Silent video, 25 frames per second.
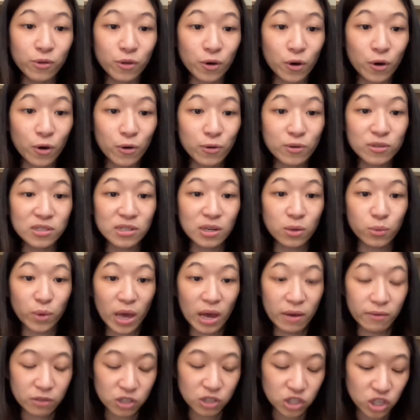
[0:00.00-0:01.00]
or the host that
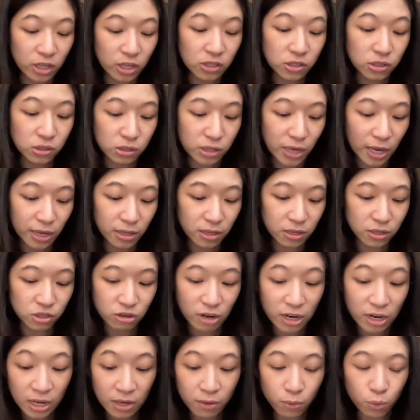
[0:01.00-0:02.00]
we have a chance to get the
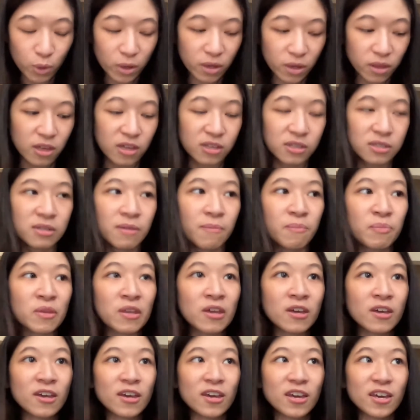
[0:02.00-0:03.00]
training with is
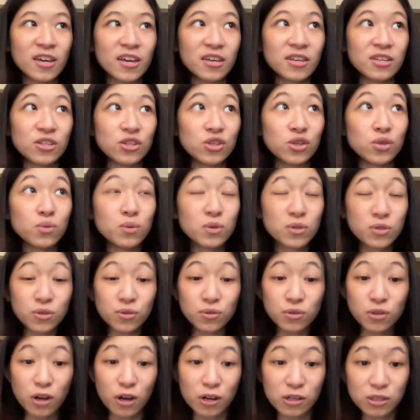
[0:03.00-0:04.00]
you will
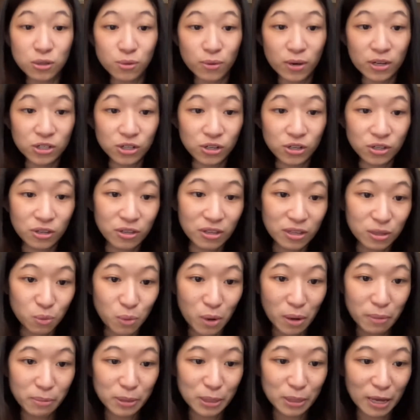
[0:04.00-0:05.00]
do call to action on any
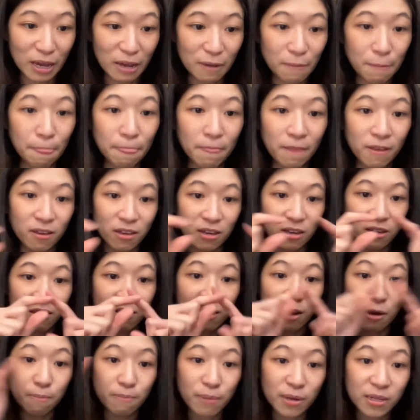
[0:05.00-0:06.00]
website,
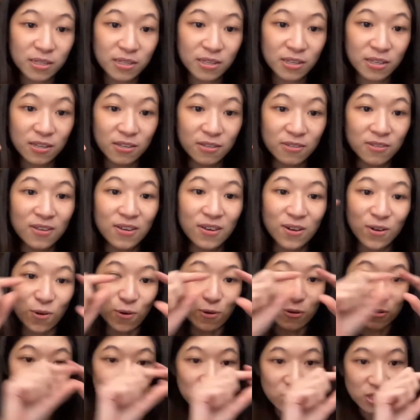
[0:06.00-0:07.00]
either a button
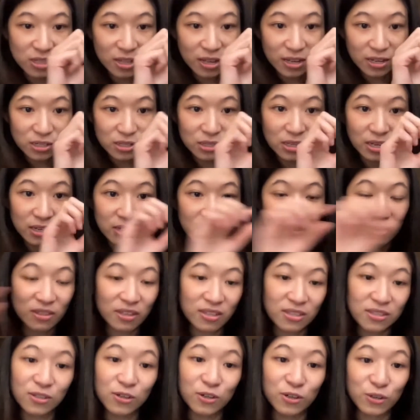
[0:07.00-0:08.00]
or just like a ticker
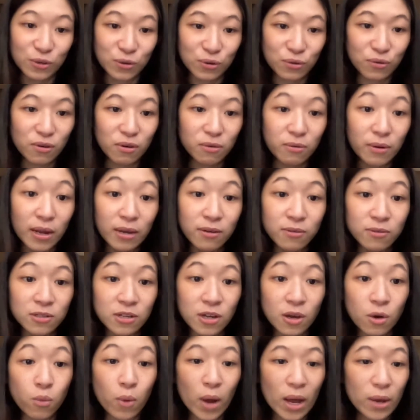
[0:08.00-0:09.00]
that's going to go
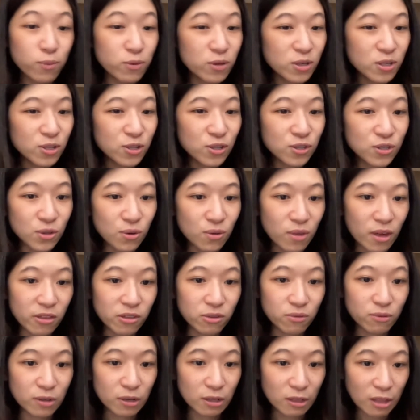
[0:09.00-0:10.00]
around. Why wouldn't you do
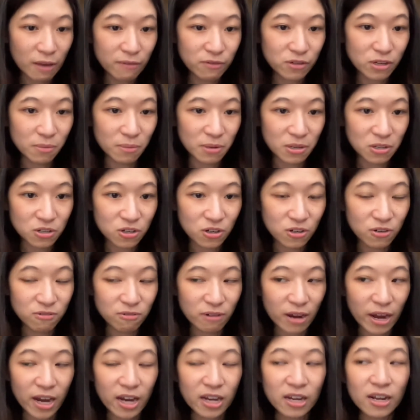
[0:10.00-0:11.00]
that during a live shopping show,
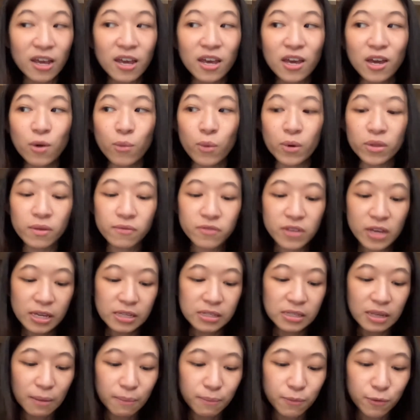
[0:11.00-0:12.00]
right? One of the
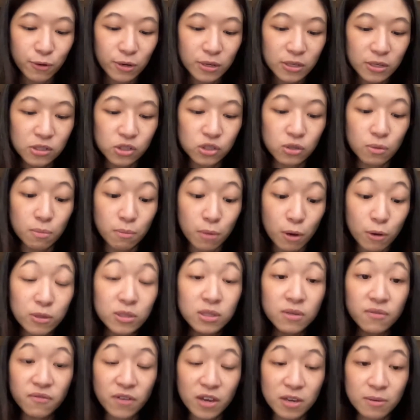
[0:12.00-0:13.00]
examples is the
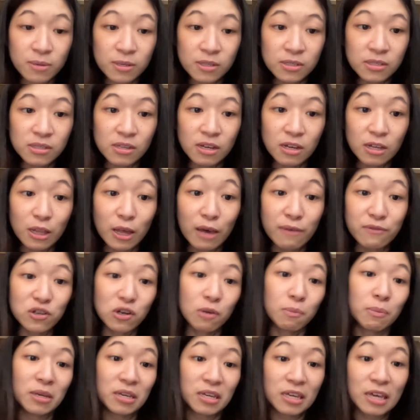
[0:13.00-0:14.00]
most famous live
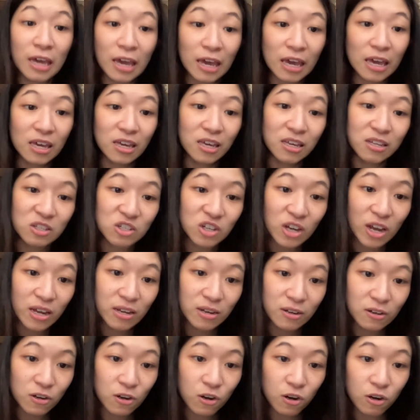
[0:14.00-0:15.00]
shopping king in
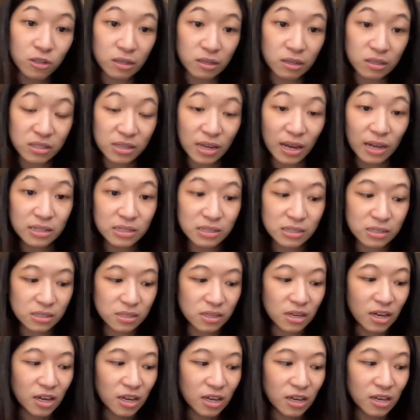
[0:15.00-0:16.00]
China called Li
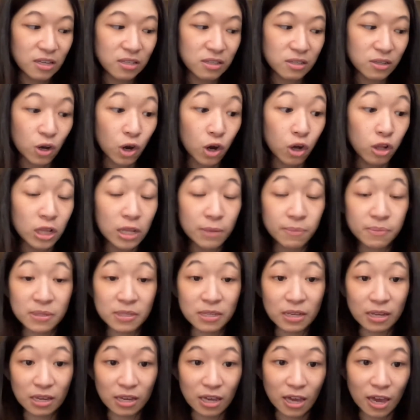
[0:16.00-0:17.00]
Jiaqi. He's called
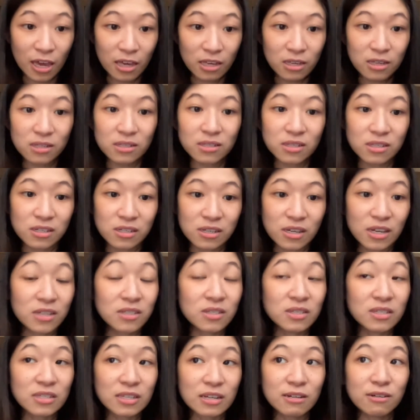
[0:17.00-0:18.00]
Lipstick King because he
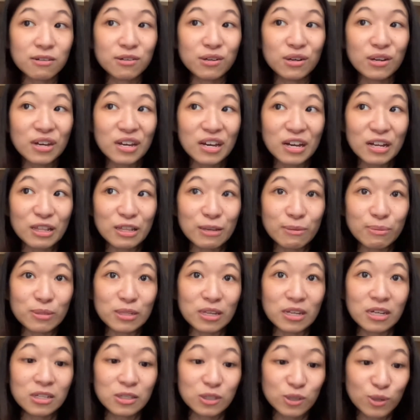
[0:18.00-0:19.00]
can sell a
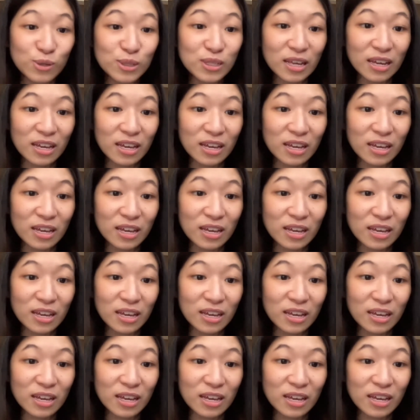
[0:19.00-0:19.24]
lipstick in 2